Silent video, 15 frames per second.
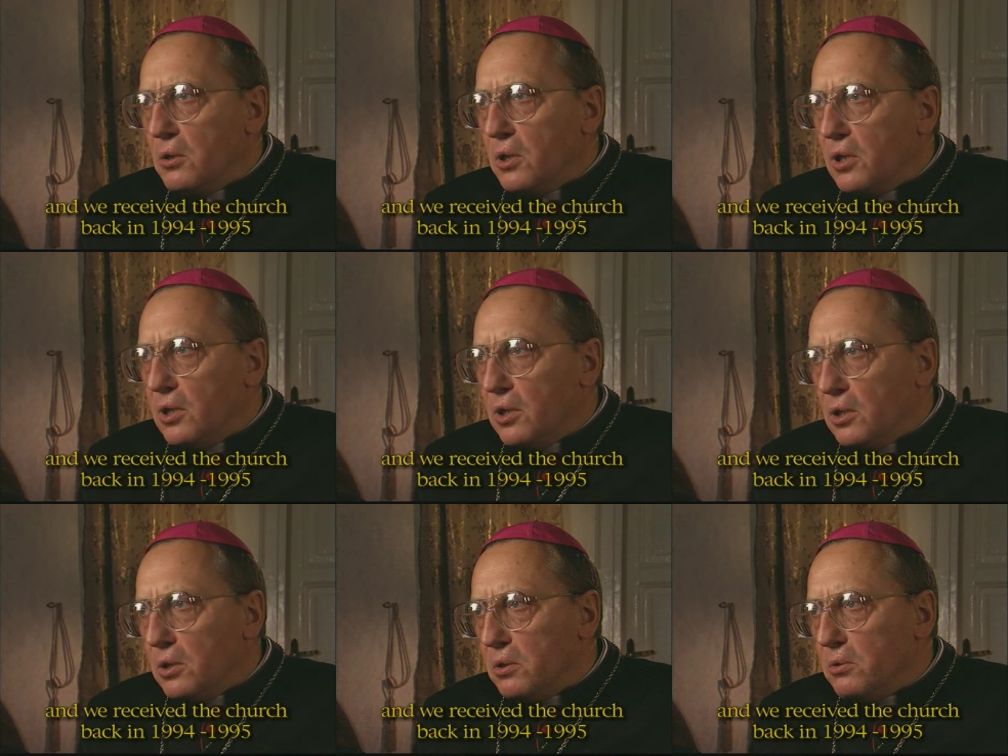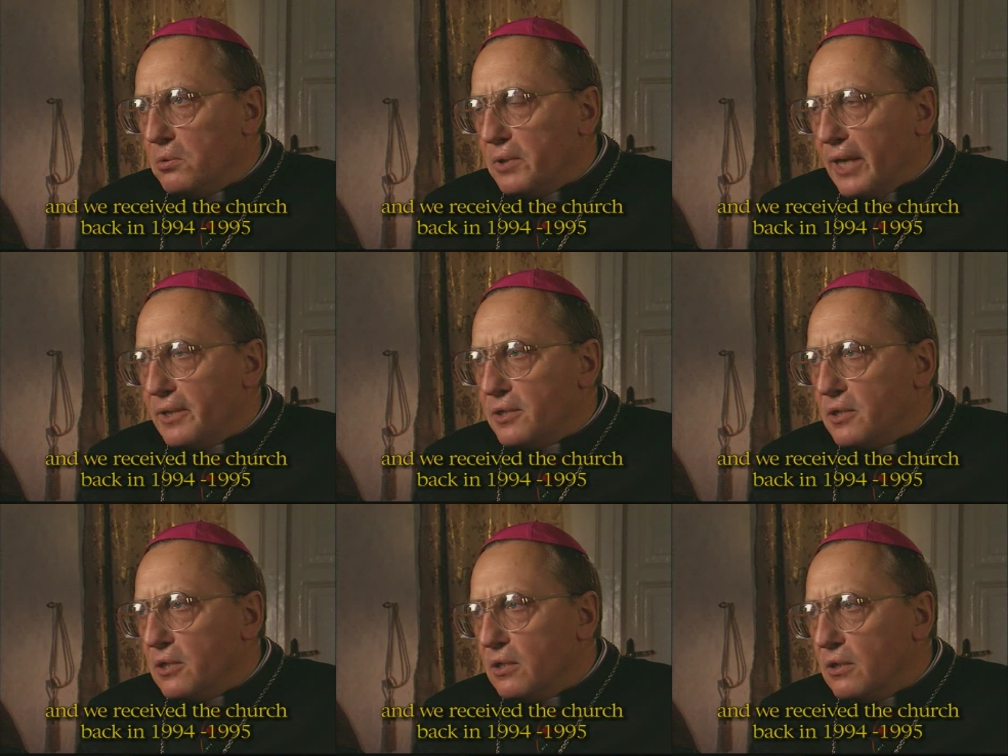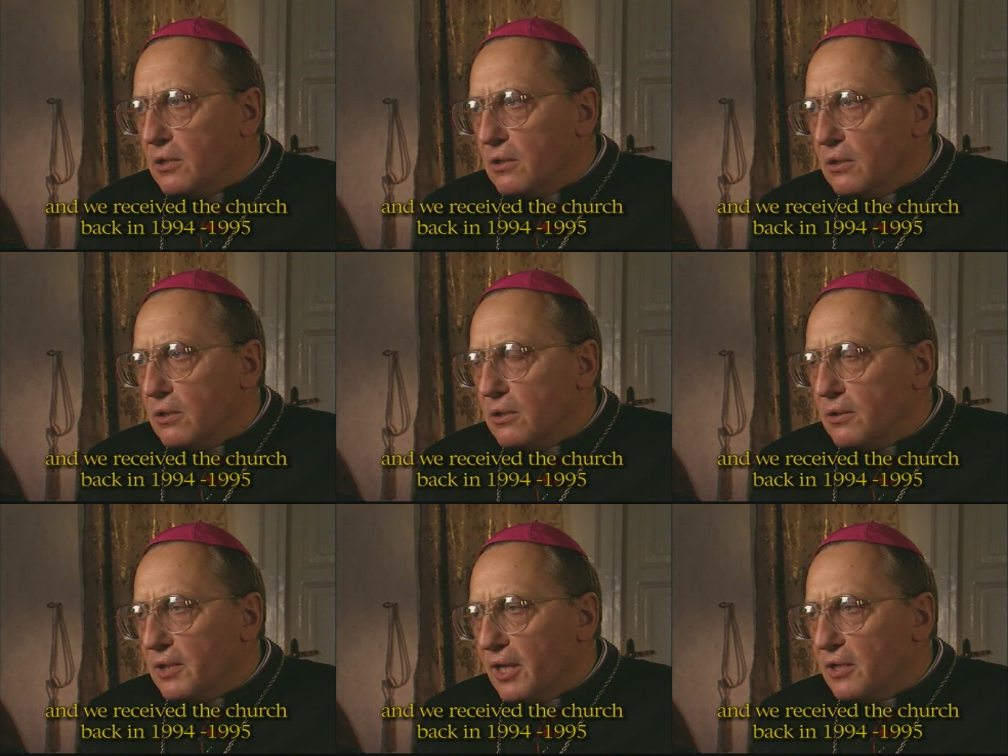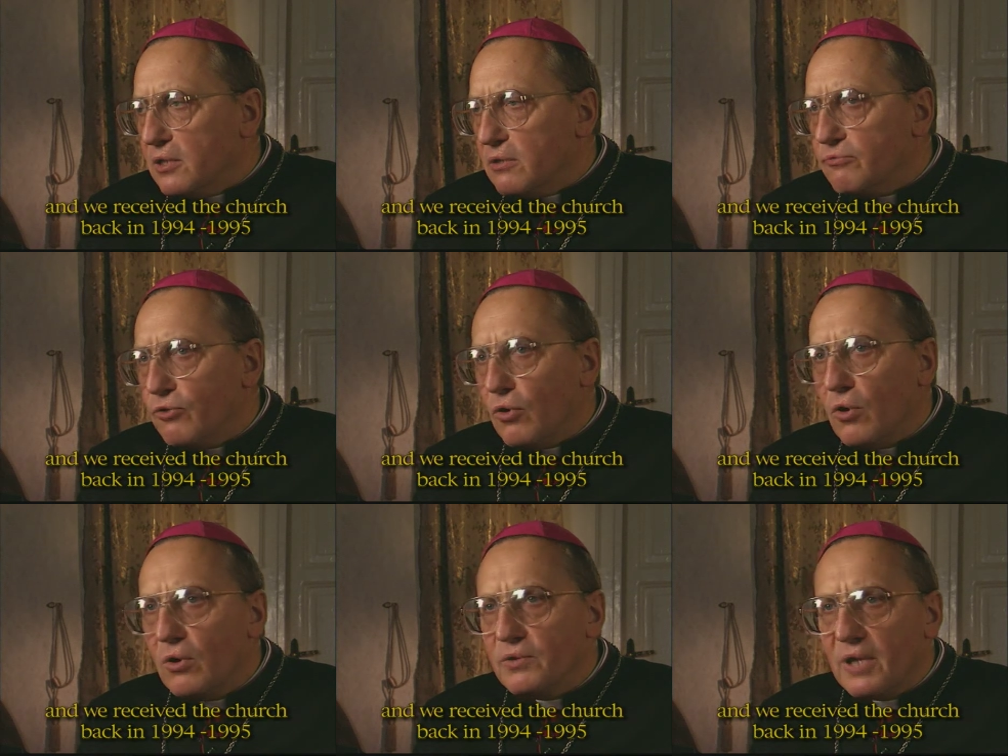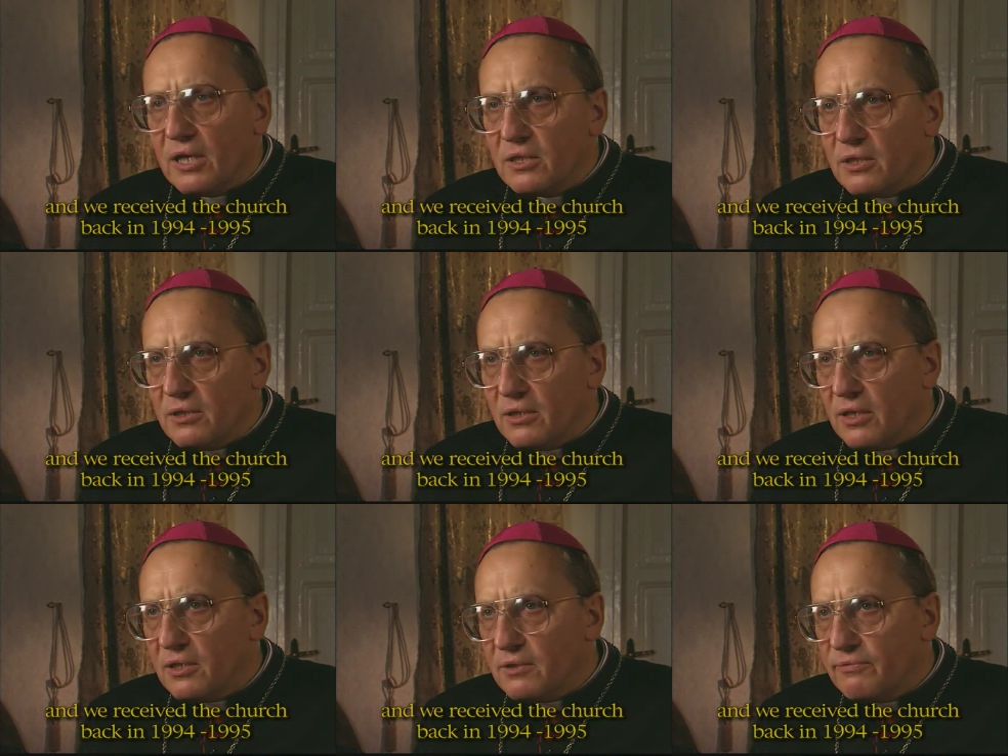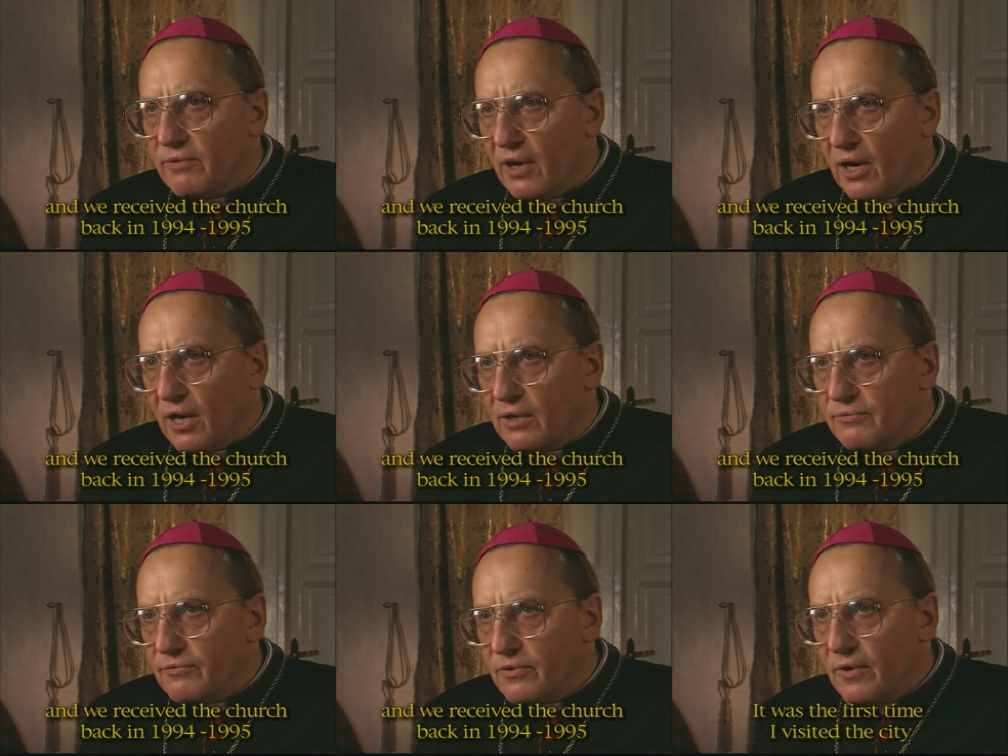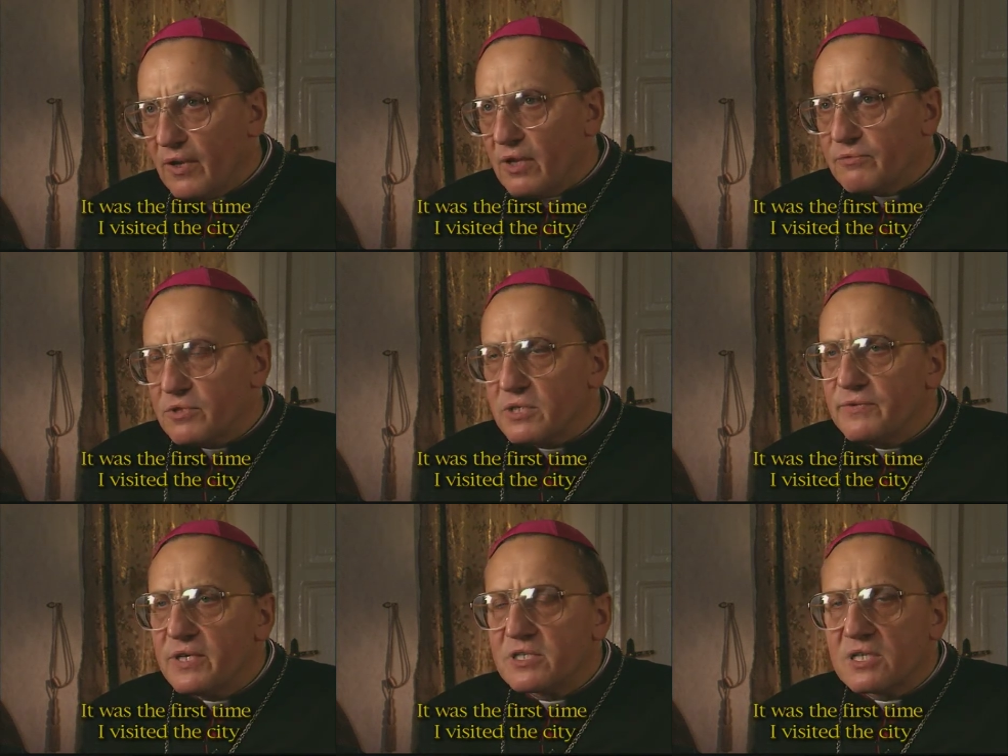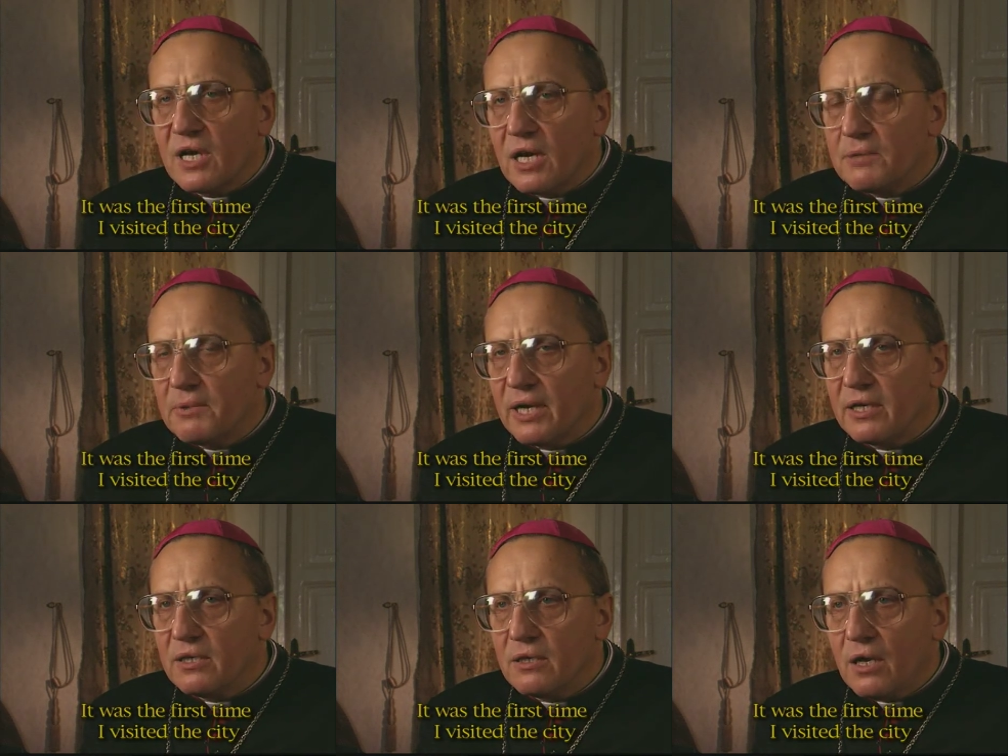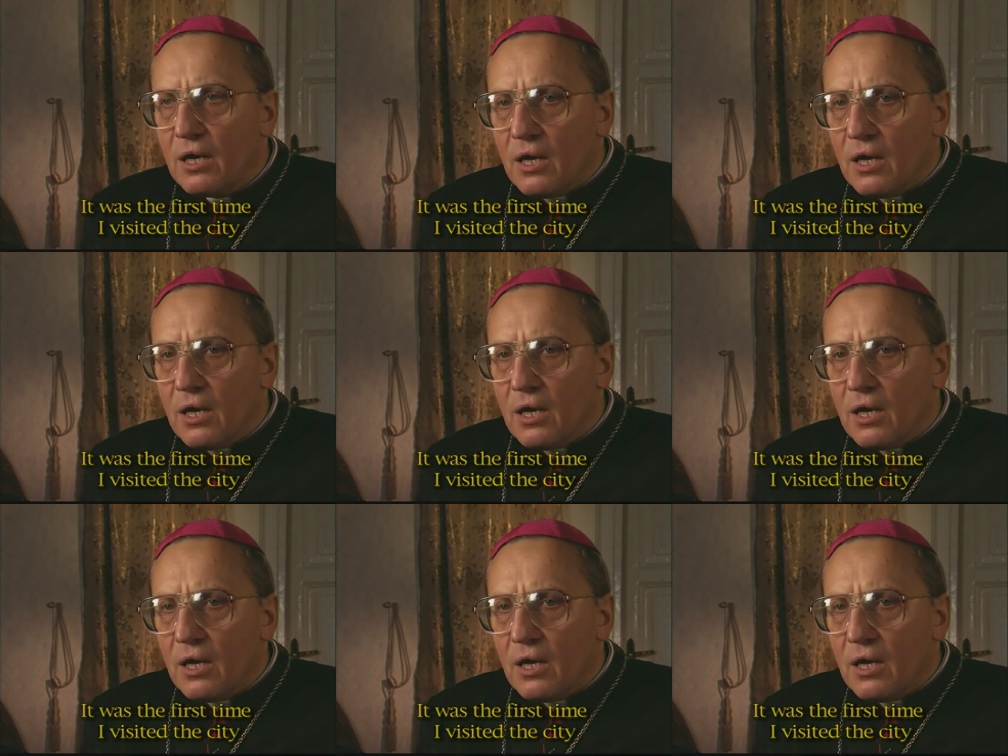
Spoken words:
in 1995. For the first time I